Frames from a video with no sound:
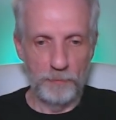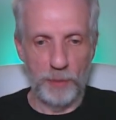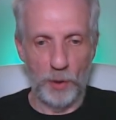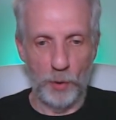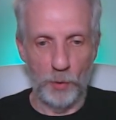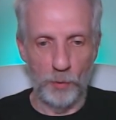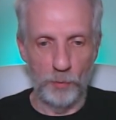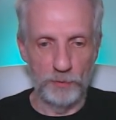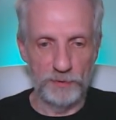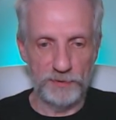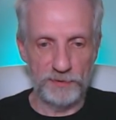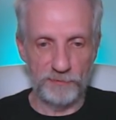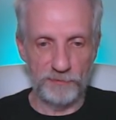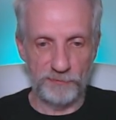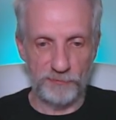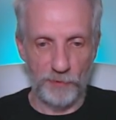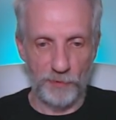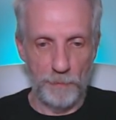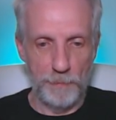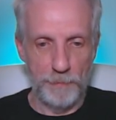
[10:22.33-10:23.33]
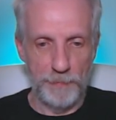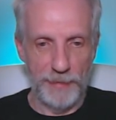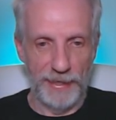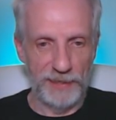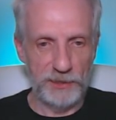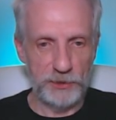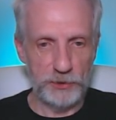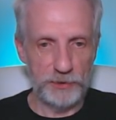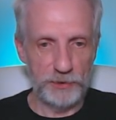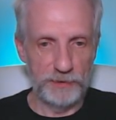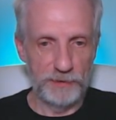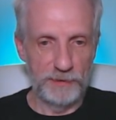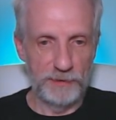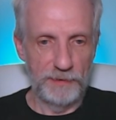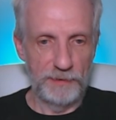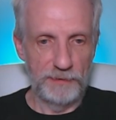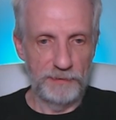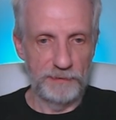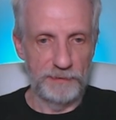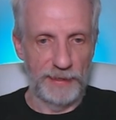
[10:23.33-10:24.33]
pose from mesh.
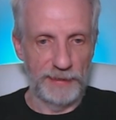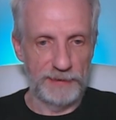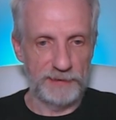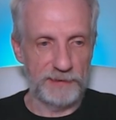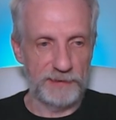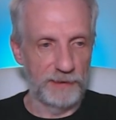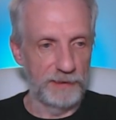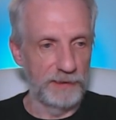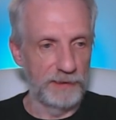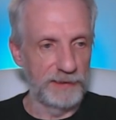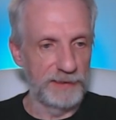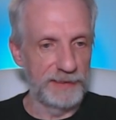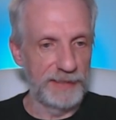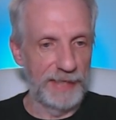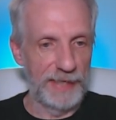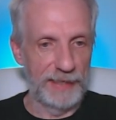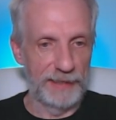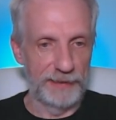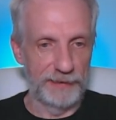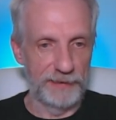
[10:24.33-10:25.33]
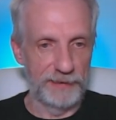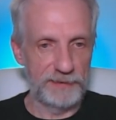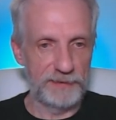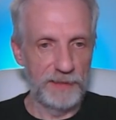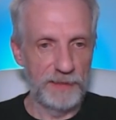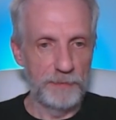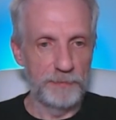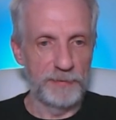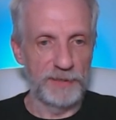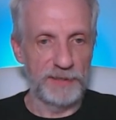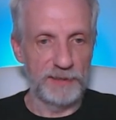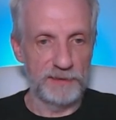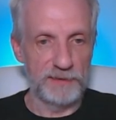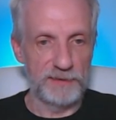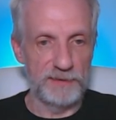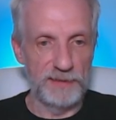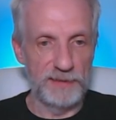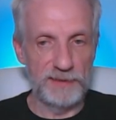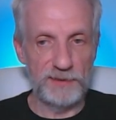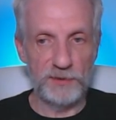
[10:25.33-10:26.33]
That's gonna yell at us
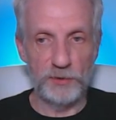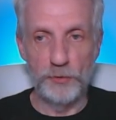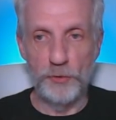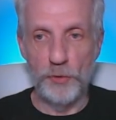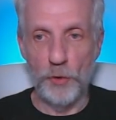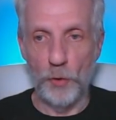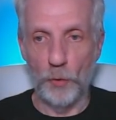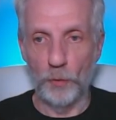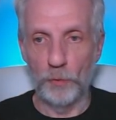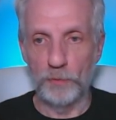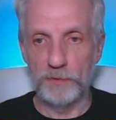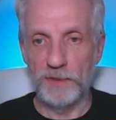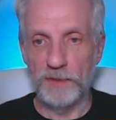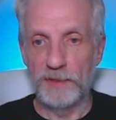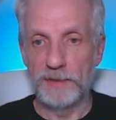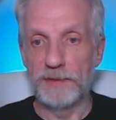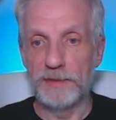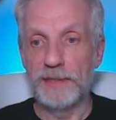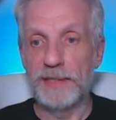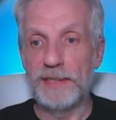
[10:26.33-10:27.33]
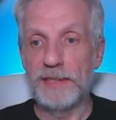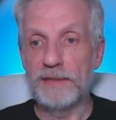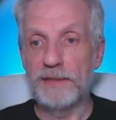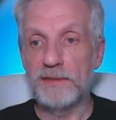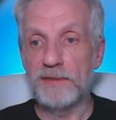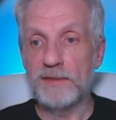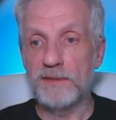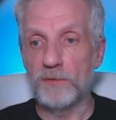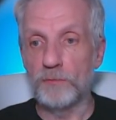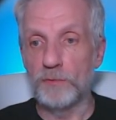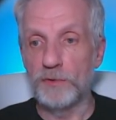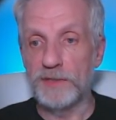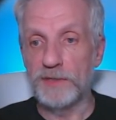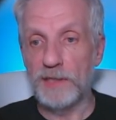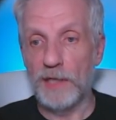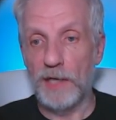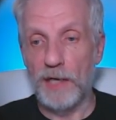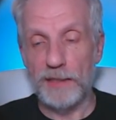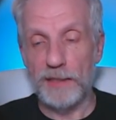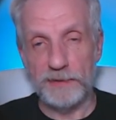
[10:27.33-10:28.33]
because this node needs the
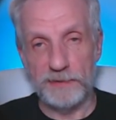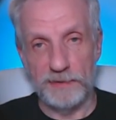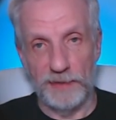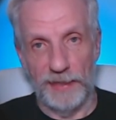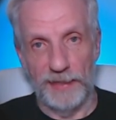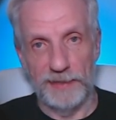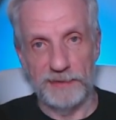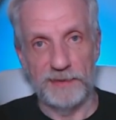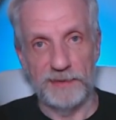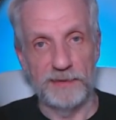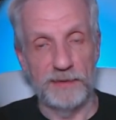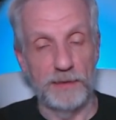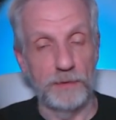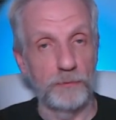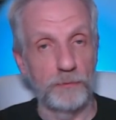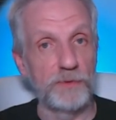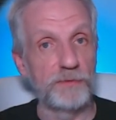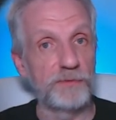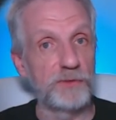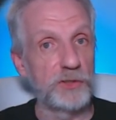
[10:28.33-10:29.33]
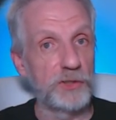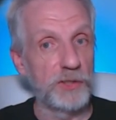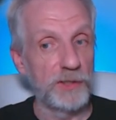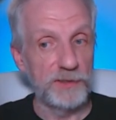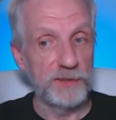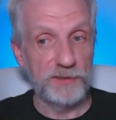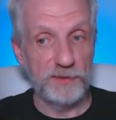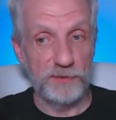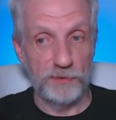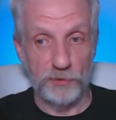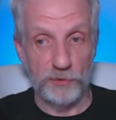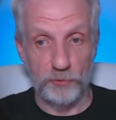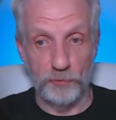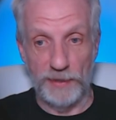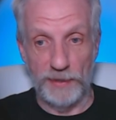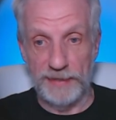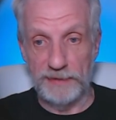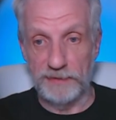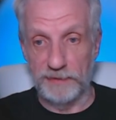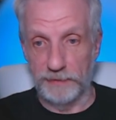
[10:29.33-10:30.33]
retargeter asset that we've just
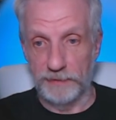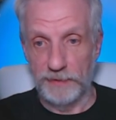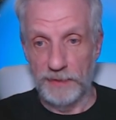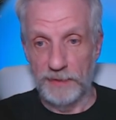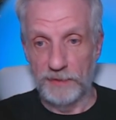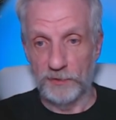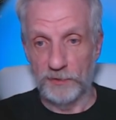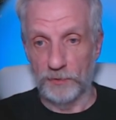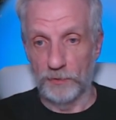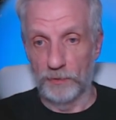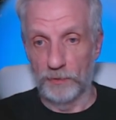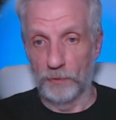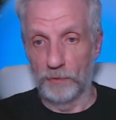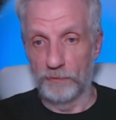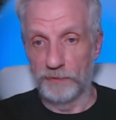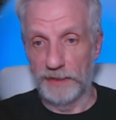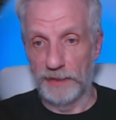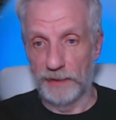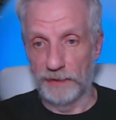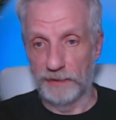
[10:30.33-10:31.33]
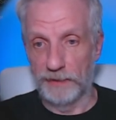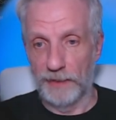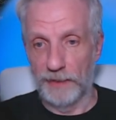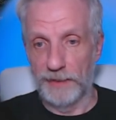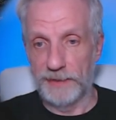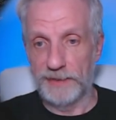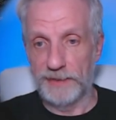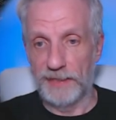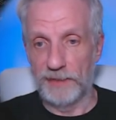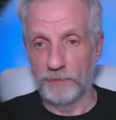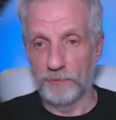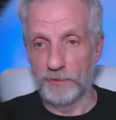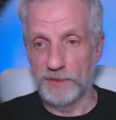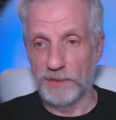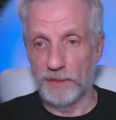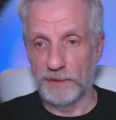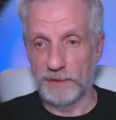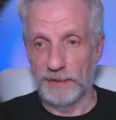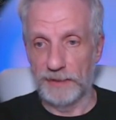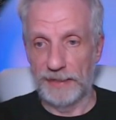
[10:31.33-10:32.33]
created. So over here under IK
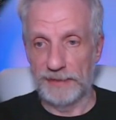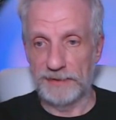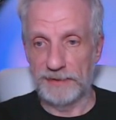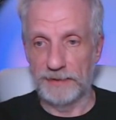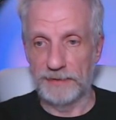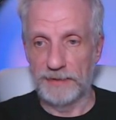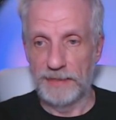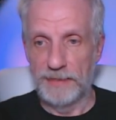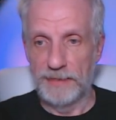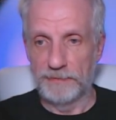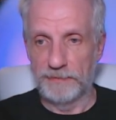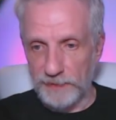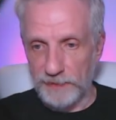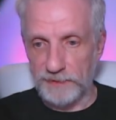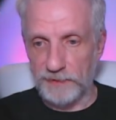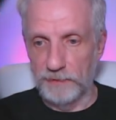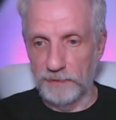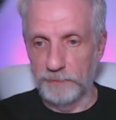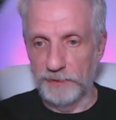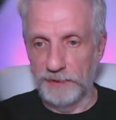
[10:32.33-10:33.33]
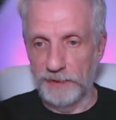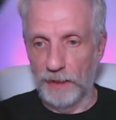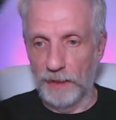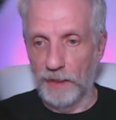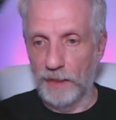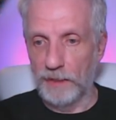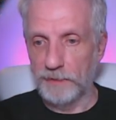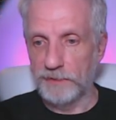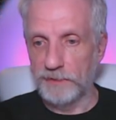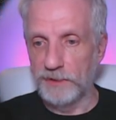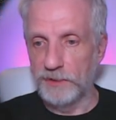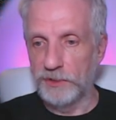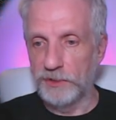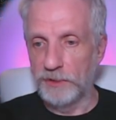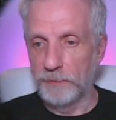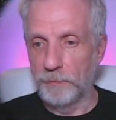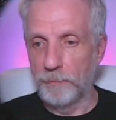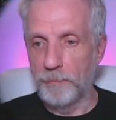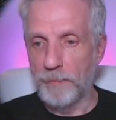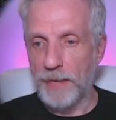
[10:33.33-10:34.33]
retargeter asset, that's gonna be
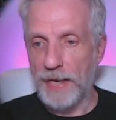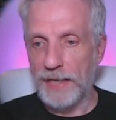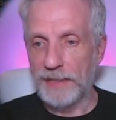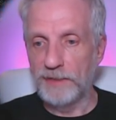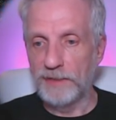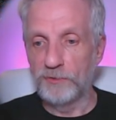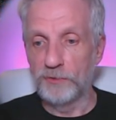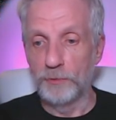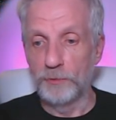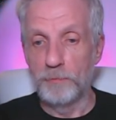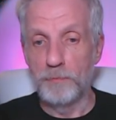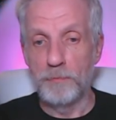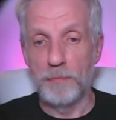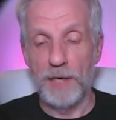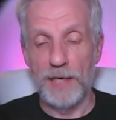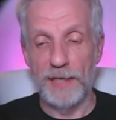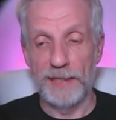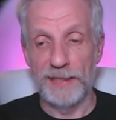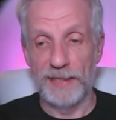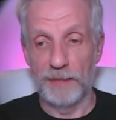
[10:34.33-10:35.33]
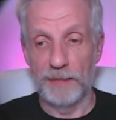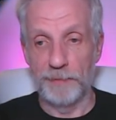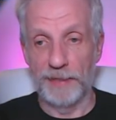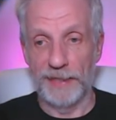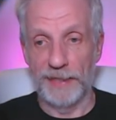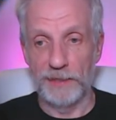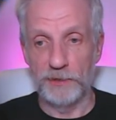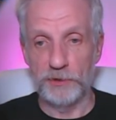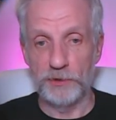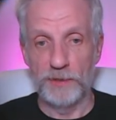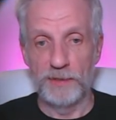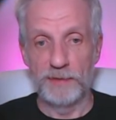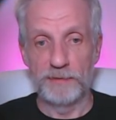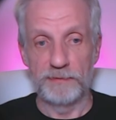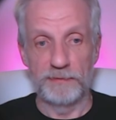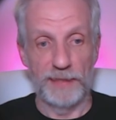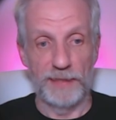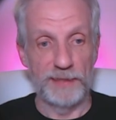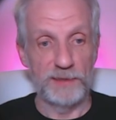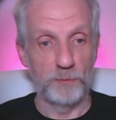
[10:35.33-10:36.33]
RTG Manny to MyMH.
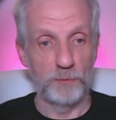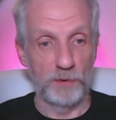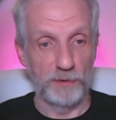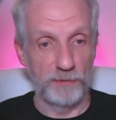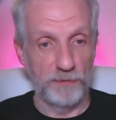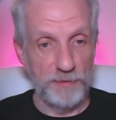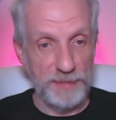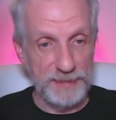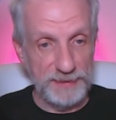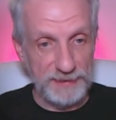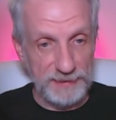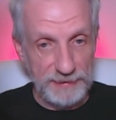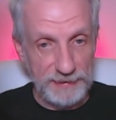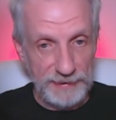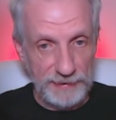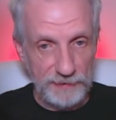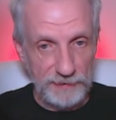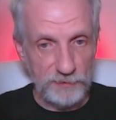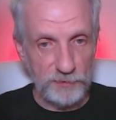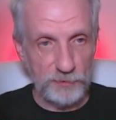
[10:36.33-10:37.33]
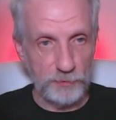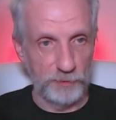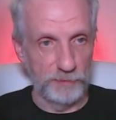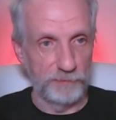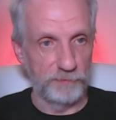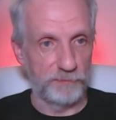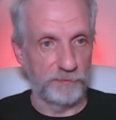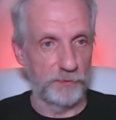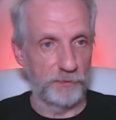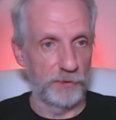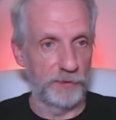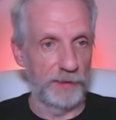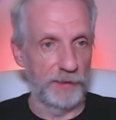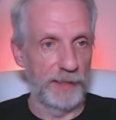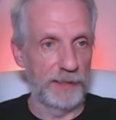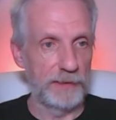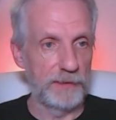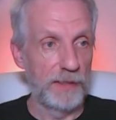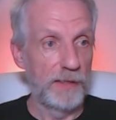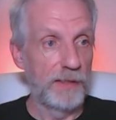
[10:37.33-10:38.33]
That is what this needs to infer
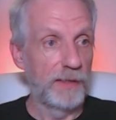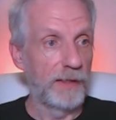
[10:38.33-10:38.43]
that.